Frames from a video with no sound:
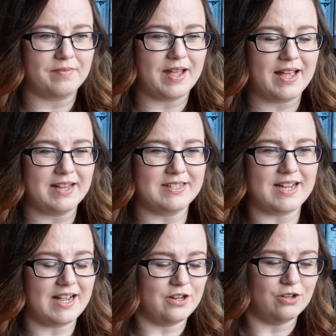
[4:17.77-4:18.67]

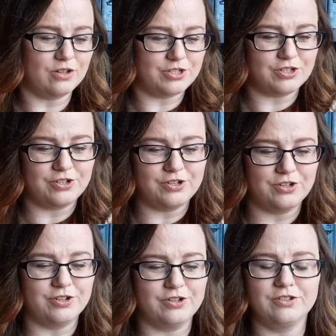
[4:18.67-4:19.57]
I also
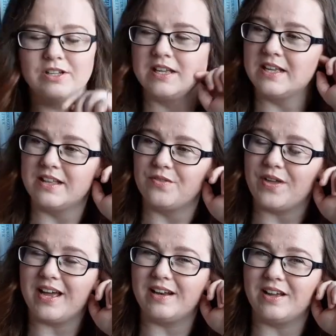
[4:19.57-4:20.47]
know
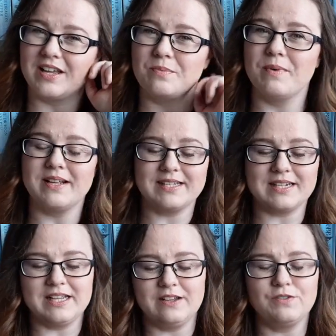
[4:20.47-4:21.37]
that I like my
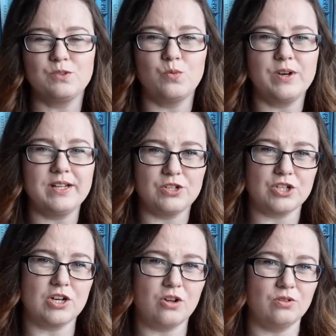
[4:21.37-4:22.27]
sleeves 1
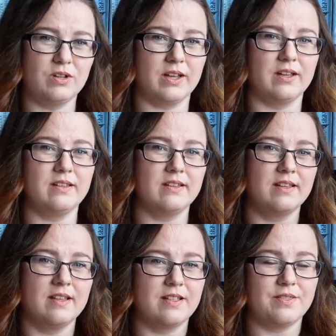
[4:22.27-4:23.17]
inch longer
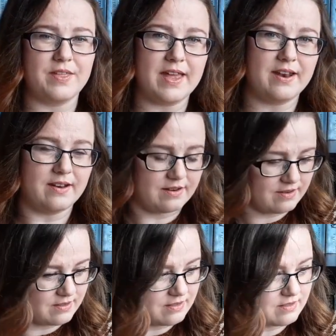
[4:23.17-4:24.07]
than
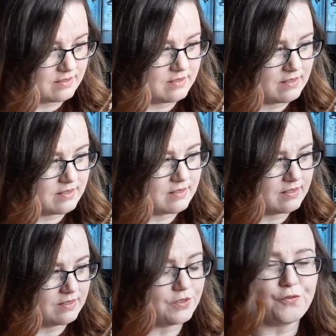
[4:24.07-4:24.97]

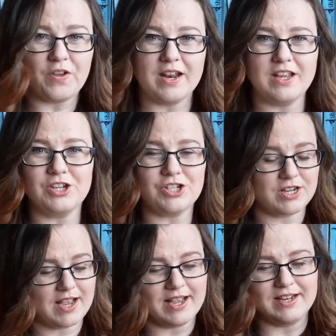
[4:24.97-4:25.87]
the finish,
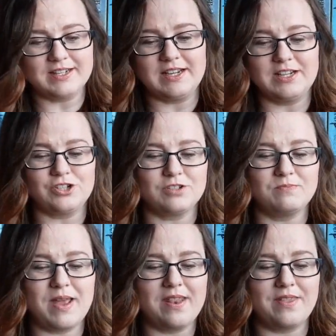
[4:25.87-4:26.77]
and it just
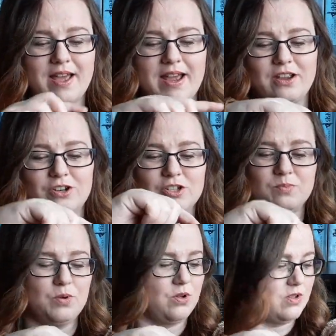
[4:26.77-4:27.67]
meant that I
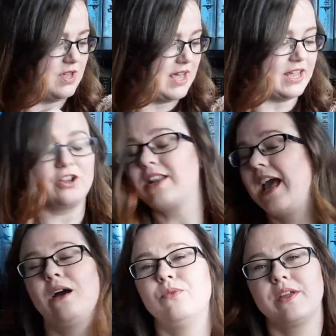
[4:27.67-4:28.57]
could
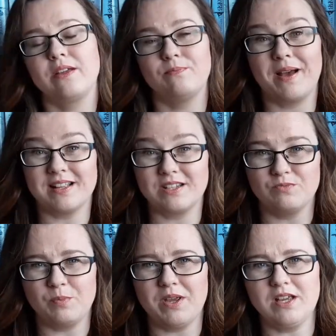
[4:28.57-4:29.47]
count the pattern
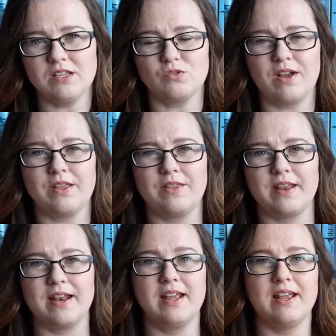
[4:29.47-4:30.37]
repeats rather than